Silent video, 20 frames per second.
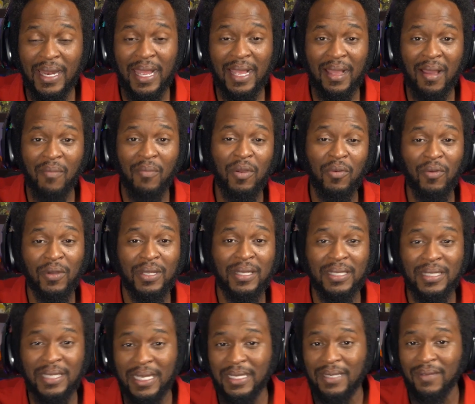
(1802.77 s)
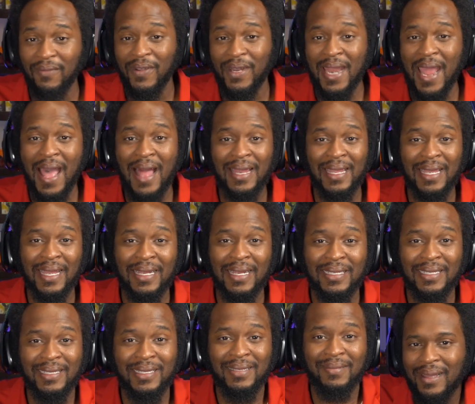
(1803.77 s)
they come in with the season finale and
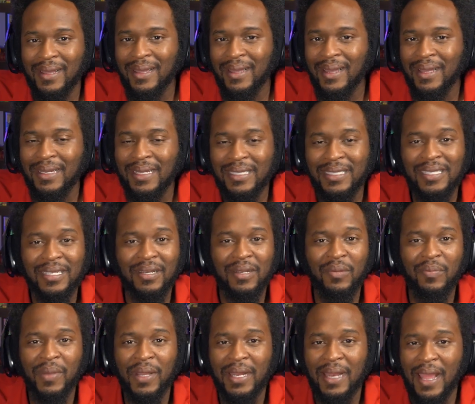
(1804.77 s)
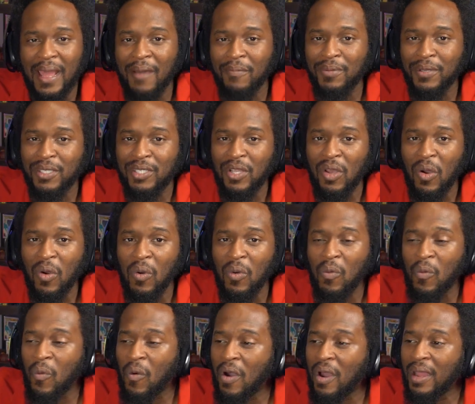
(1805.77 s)
just, yeah, this should have been
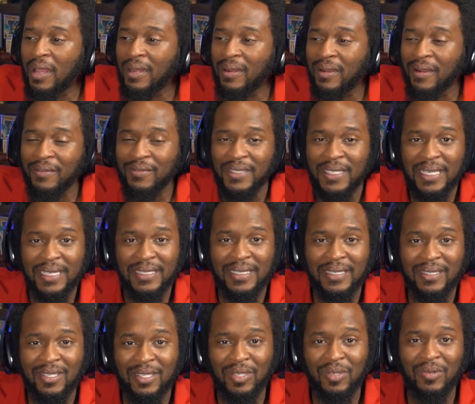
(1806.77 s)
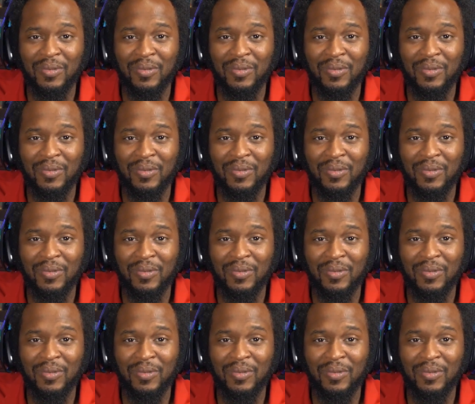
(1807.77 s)
episode one of season two,